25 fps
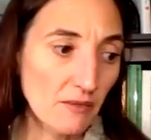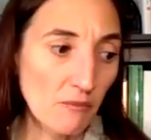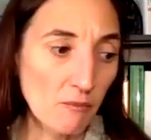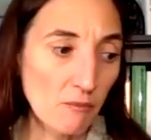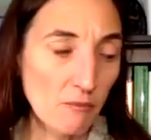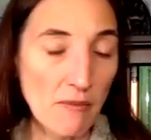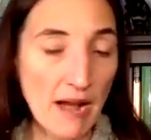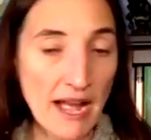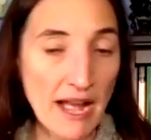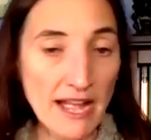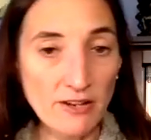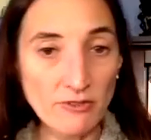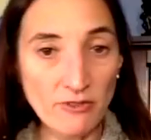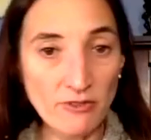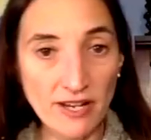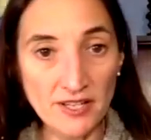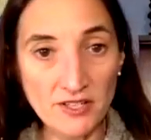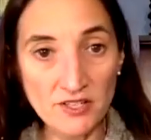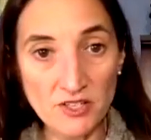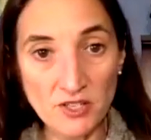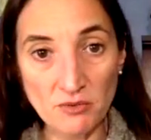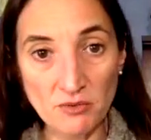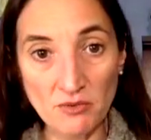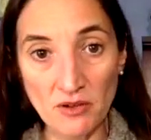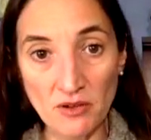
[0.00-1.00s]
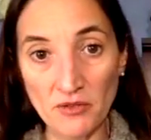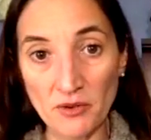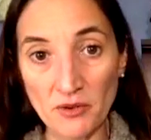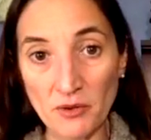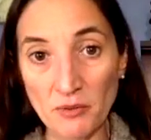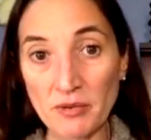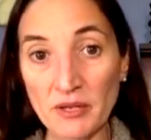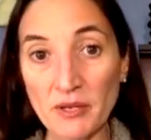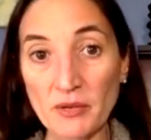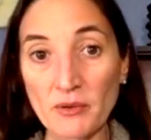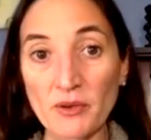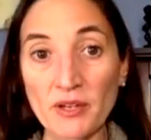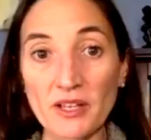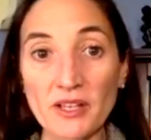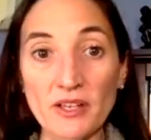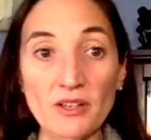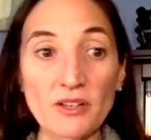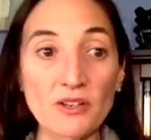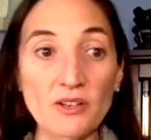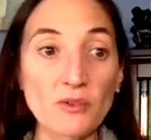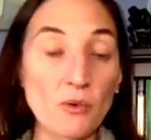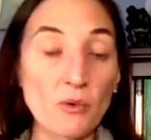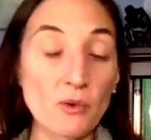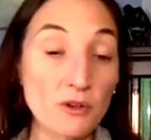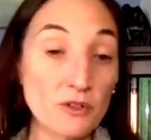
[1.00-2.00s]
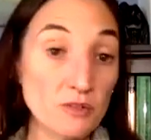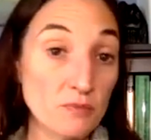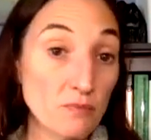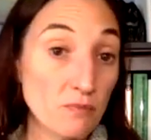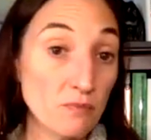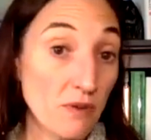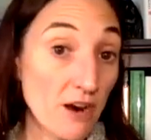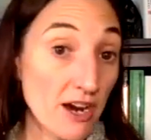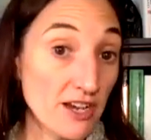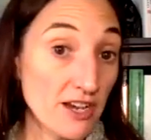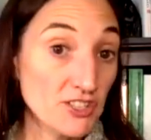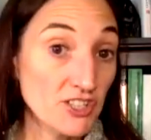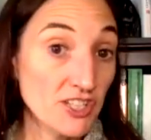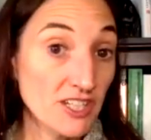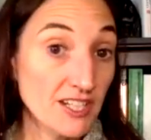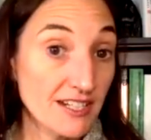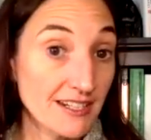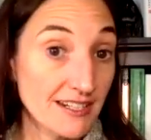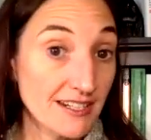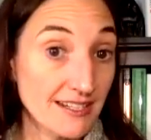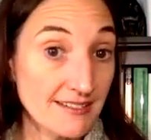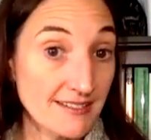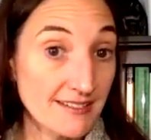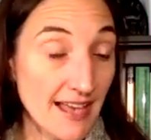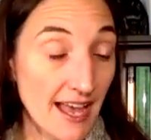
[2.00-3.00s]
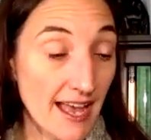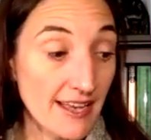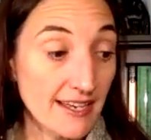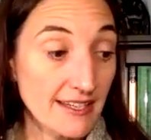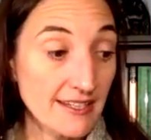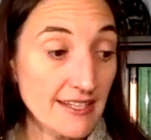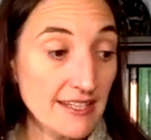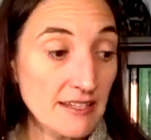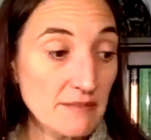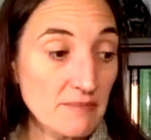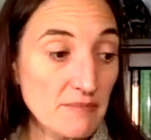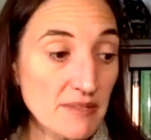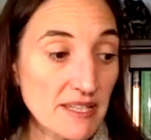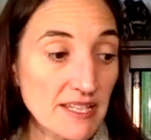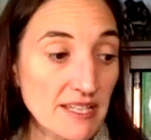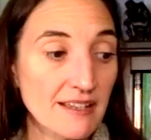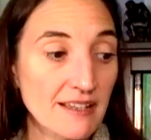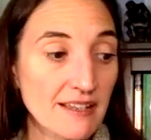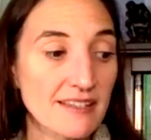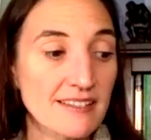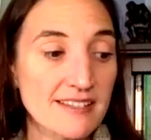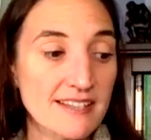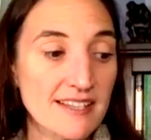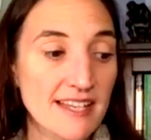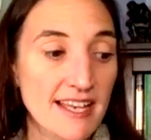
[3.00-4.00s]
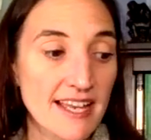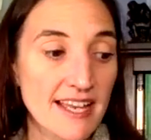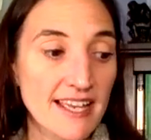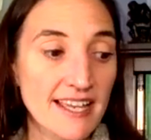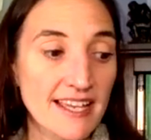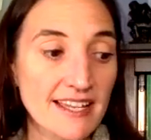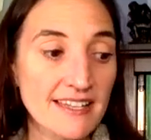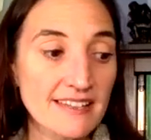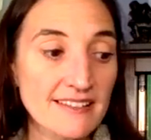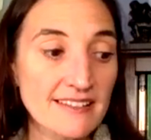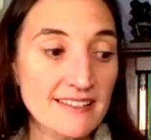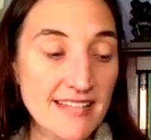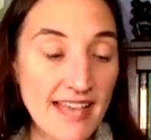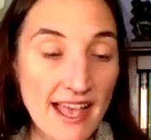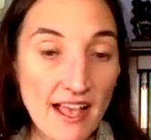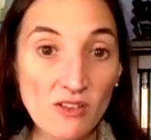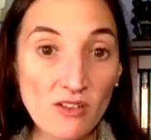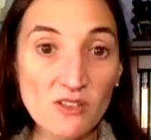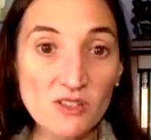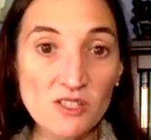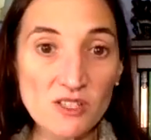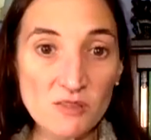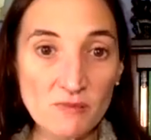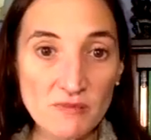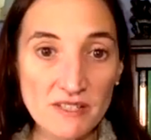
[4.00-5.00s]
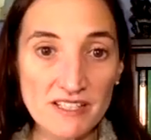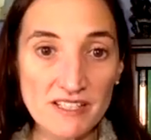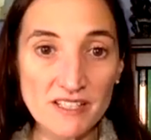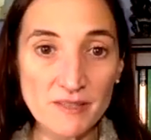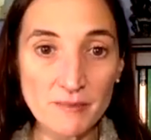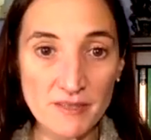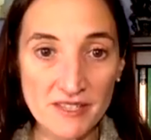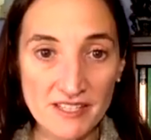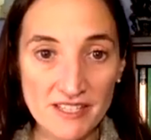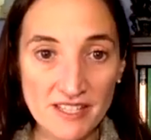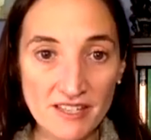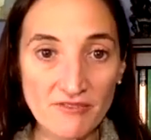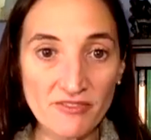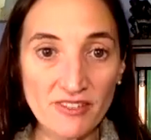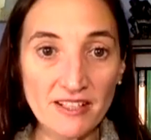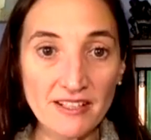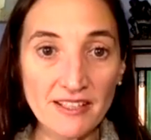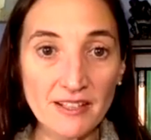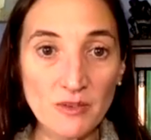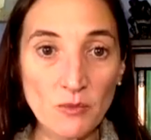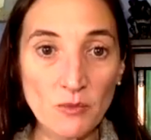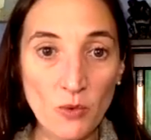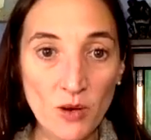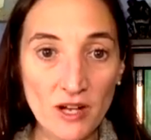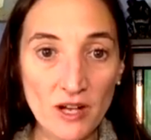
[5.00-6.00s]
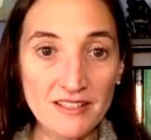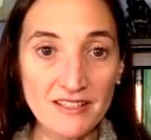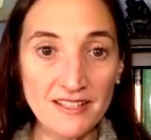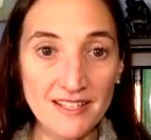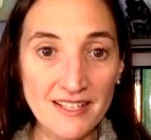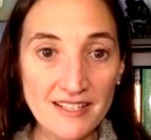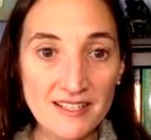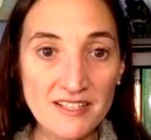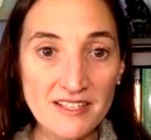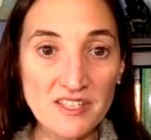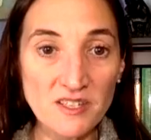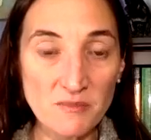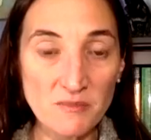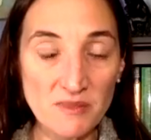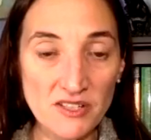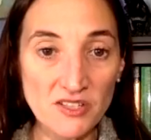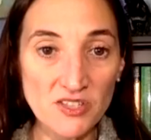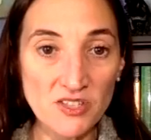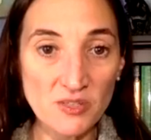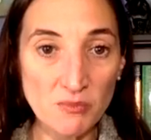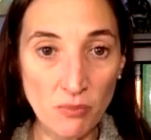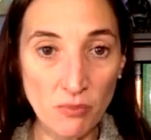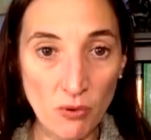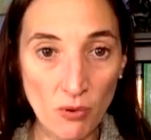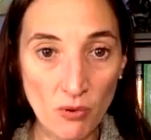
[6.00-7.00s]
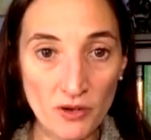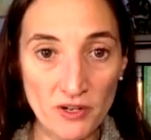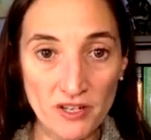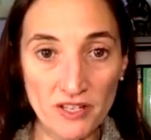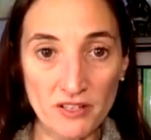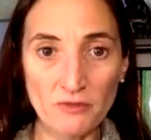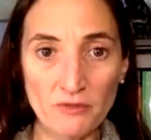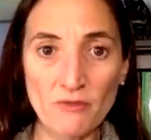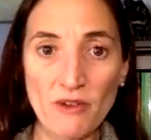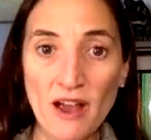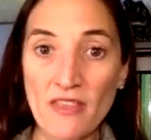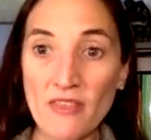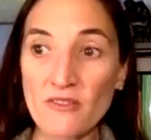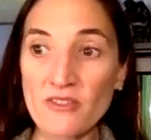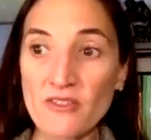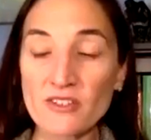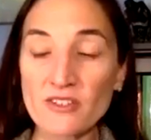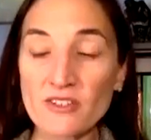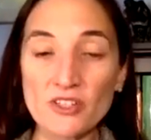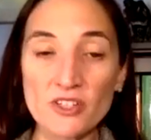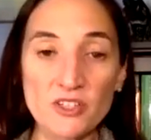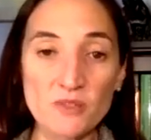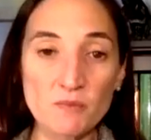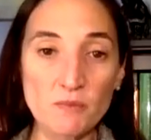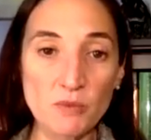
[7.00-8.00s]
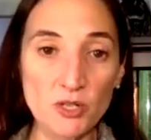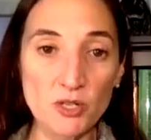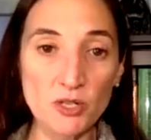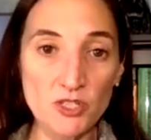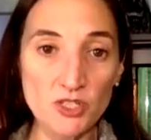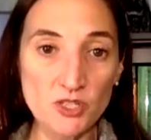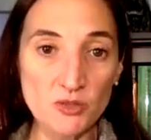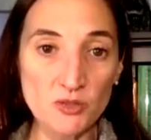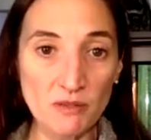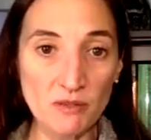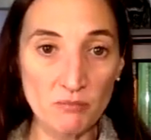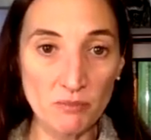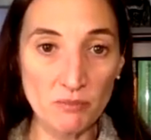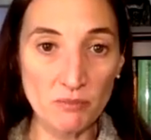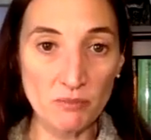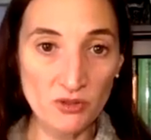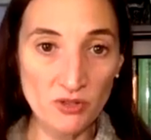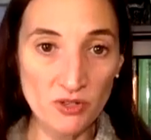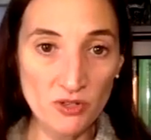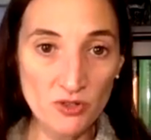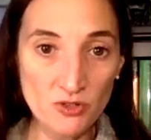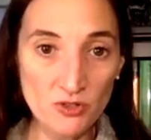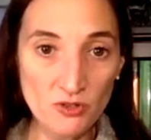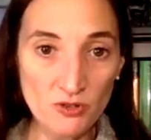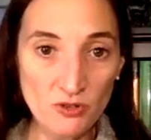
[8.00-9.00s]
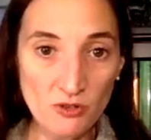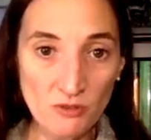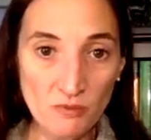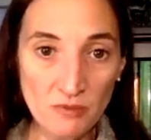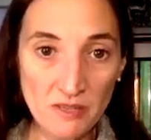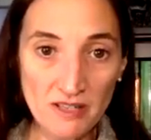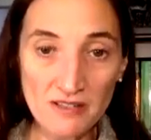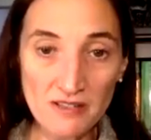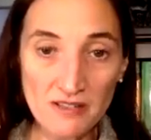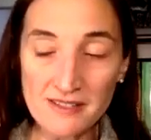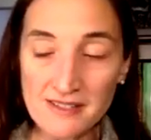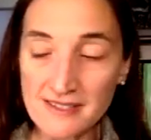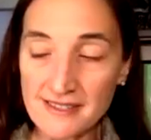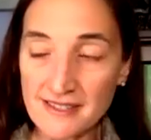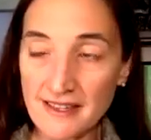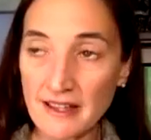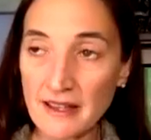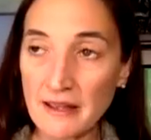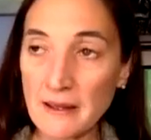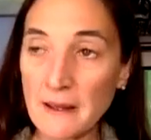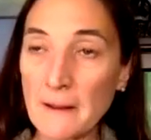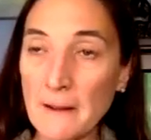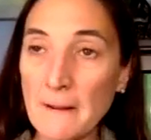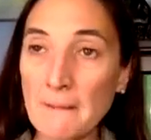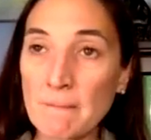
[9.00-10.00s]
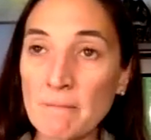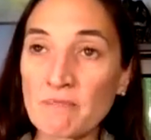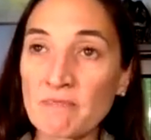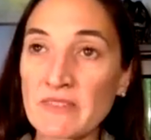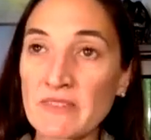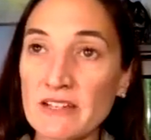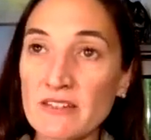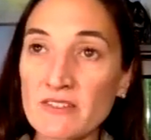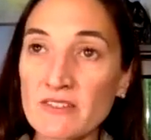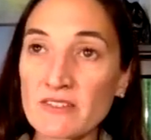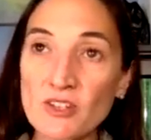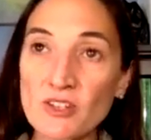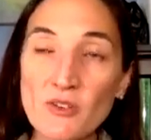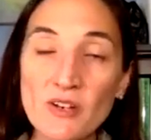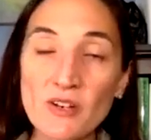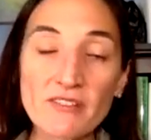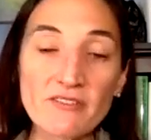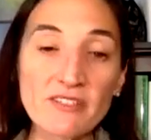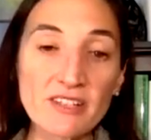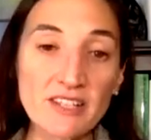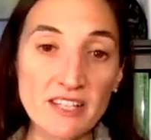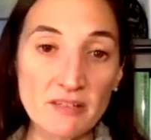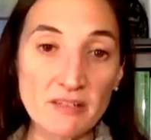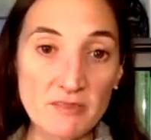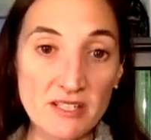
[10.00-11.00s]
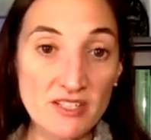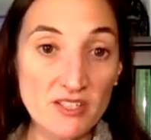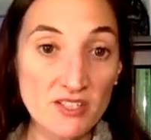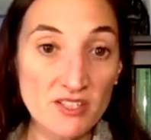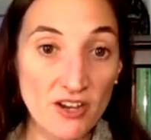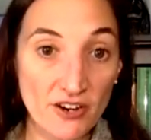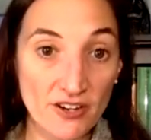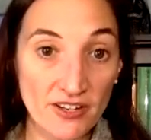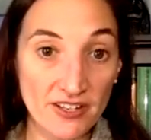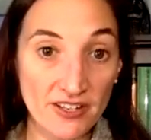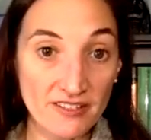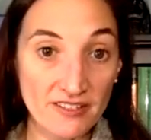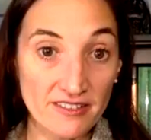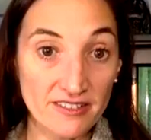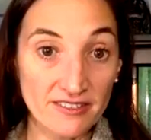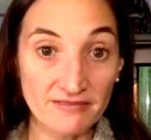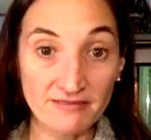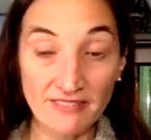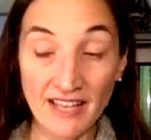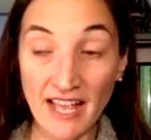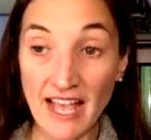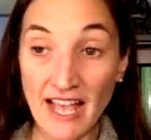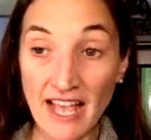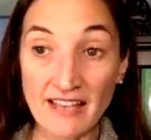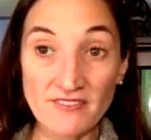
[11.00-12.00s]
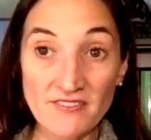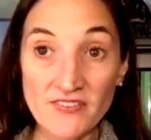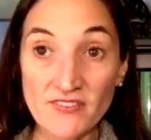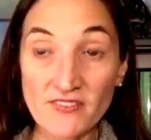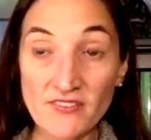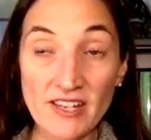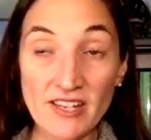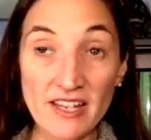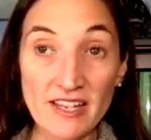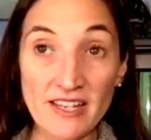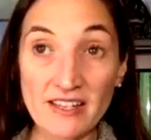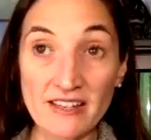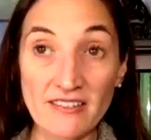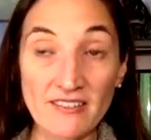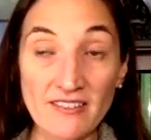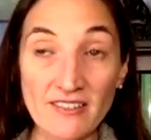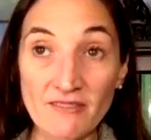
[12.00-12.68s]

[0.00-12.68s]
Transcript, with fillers: migraines around their period or depression and anxiety, because it tells me specifically what needs to be supported rather than just put you on birth control pills. Don't even get me started. I, it,